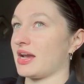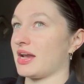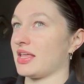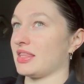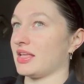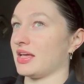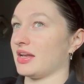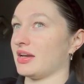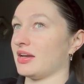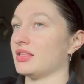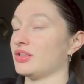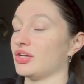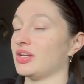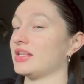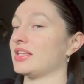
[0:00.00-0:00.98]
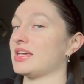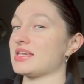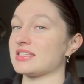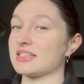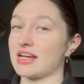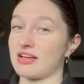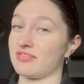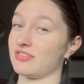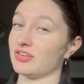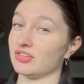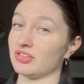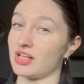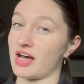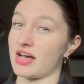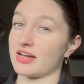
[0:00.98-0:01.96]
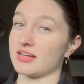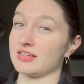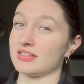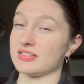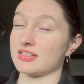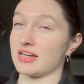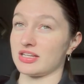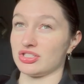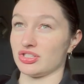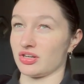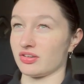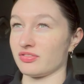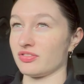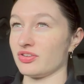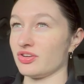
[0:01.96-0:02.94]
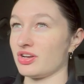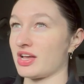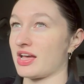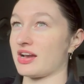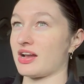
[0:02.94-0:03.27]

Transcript: and then the only things that I feel like is like junk food, and